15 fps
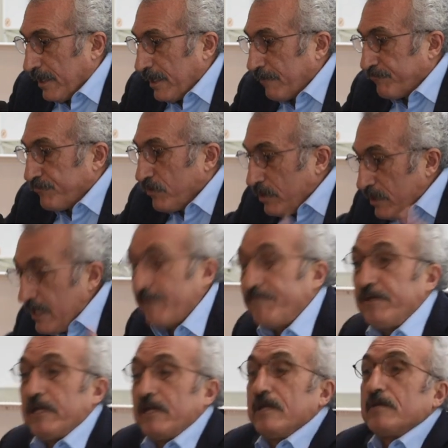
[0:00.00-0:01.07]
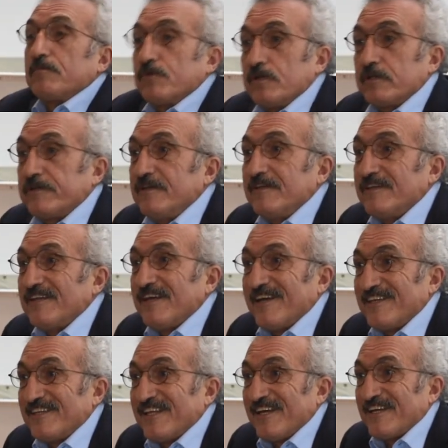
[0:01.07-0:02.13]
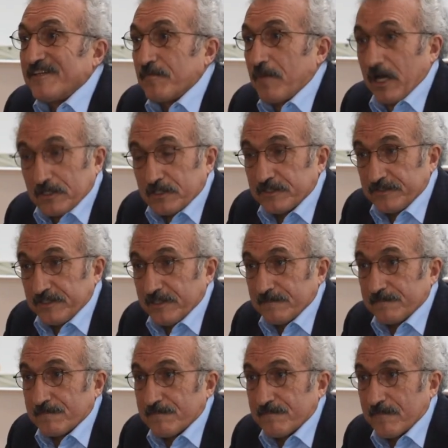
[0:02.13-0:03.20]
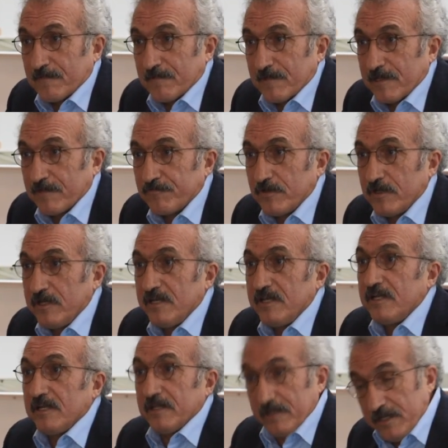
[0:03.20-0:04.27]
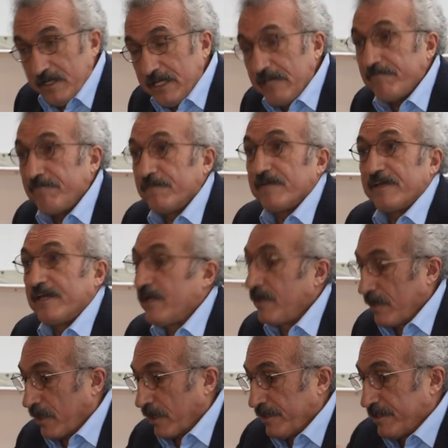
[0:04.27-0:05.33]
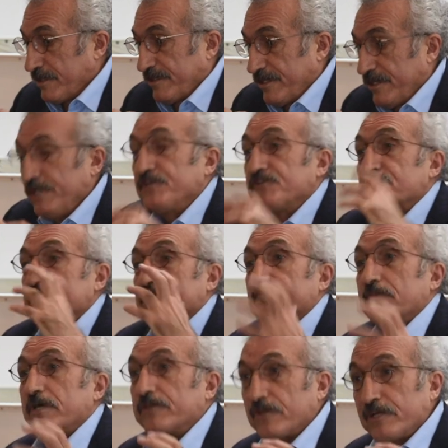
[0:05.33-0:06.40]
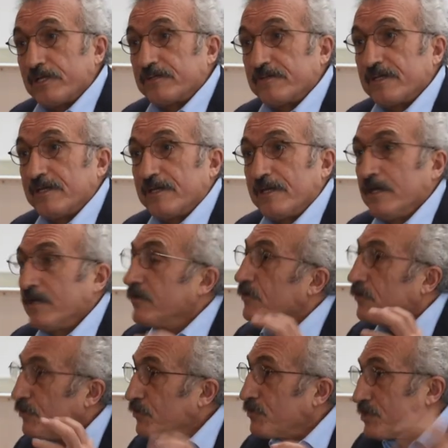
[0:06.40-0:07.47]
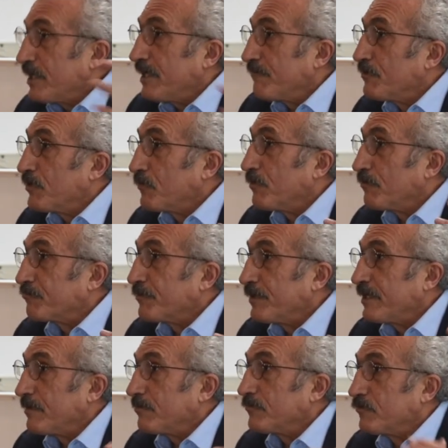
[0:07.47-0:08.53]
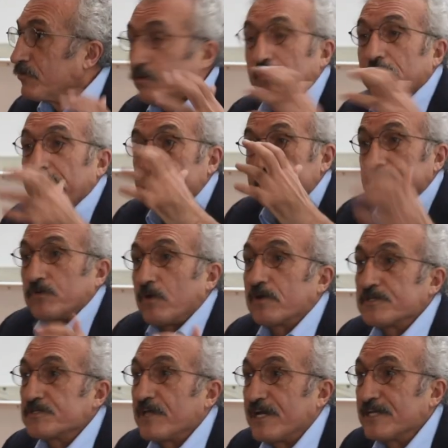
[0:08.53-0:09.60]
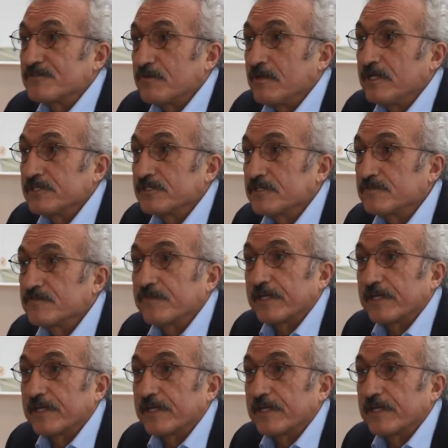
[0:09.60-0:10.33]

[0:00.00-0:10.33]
If you live in a liberal democracy, if you live under the aegis of modernity, you should have equal freedom to historicize religious